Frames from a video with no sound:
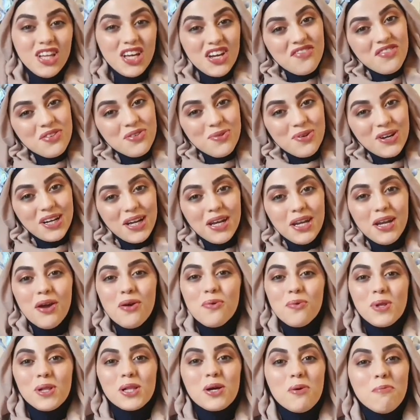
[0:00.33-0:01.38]
Hello everyone,
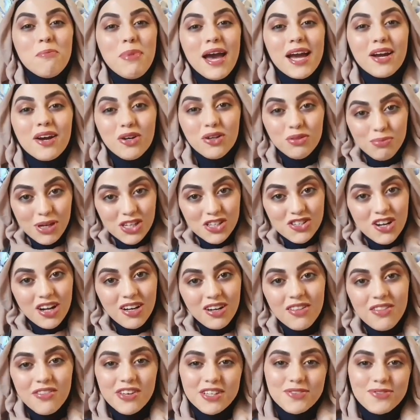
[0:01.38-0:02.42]
welcome back on my
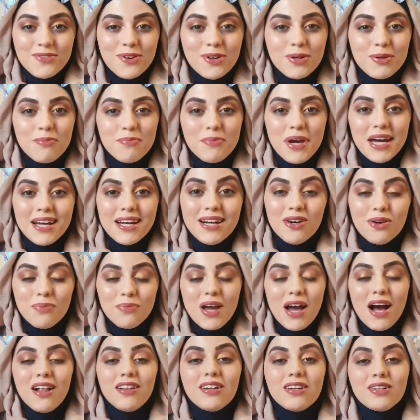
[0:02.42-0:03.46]
channel. Thanks for coming back. I
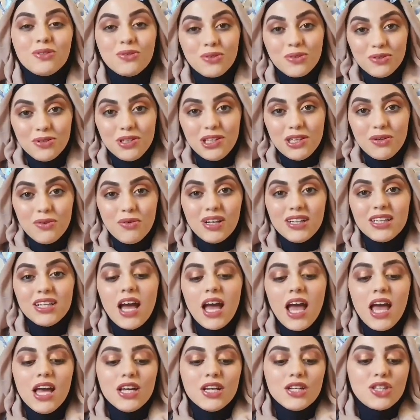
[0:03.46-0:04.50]
hope you all are doing really
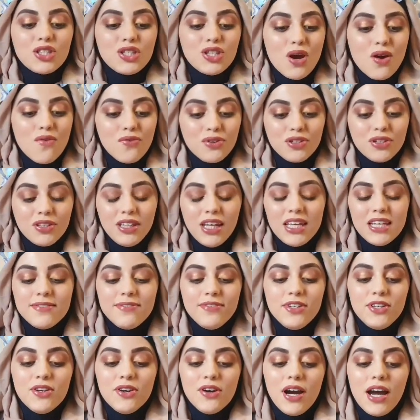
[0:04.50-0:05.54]
well. So for
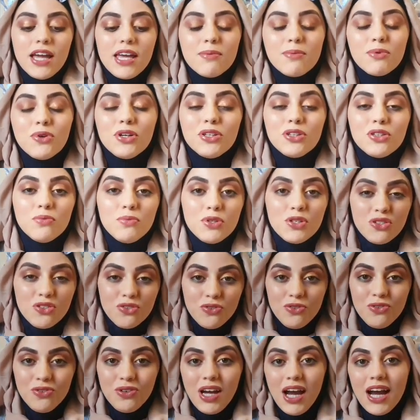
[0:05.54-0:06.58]
today's video I am going to be
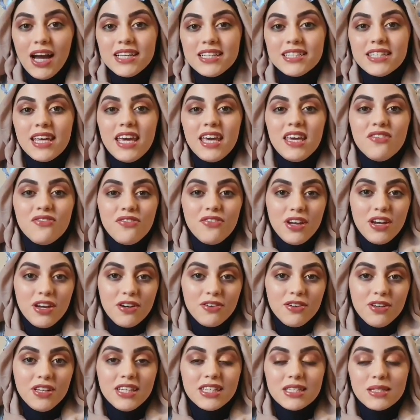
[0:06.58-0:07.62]
showing you guys a
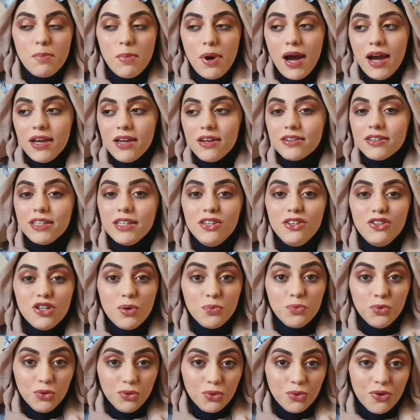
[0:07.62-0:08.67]
fairy inspired
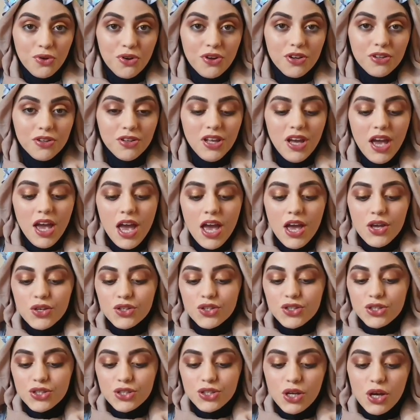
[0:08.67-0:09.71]
hijab tutorial.
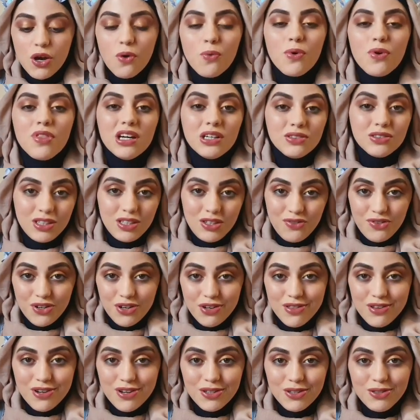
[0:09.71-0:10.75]
So without any
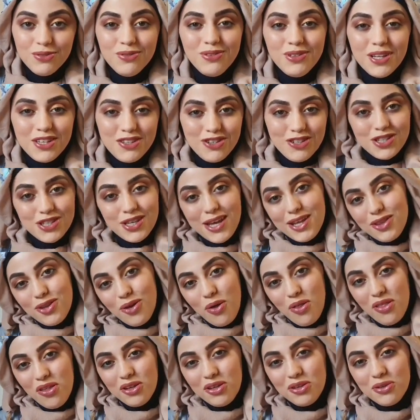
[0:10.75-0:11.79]
further ado, let's just get
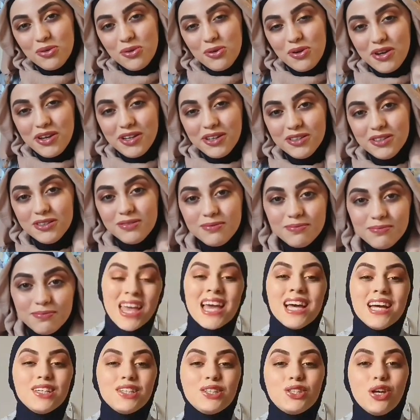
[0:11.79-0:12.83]
on the tutorial.
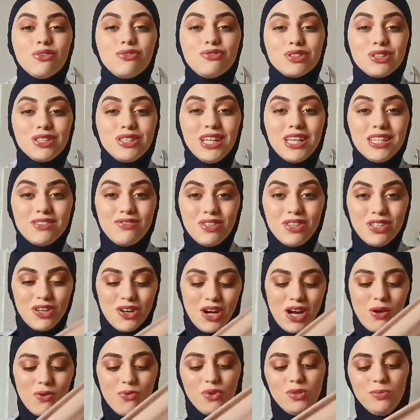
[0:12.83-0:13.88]
So for today's
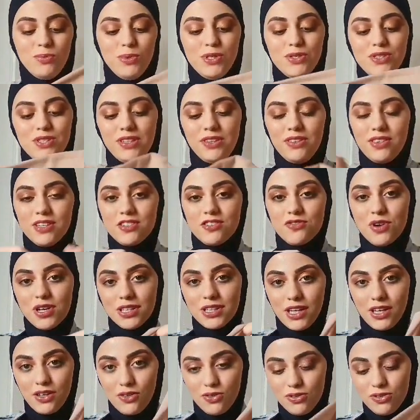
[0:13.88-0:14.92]
video I will be using this
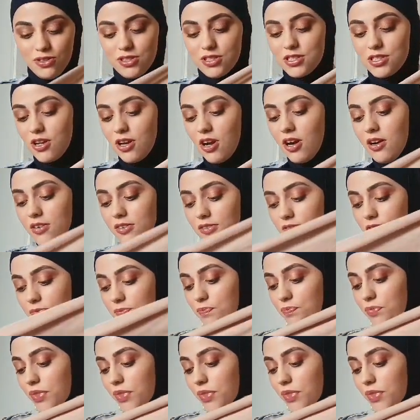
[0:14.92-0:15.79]
rectangular scarf,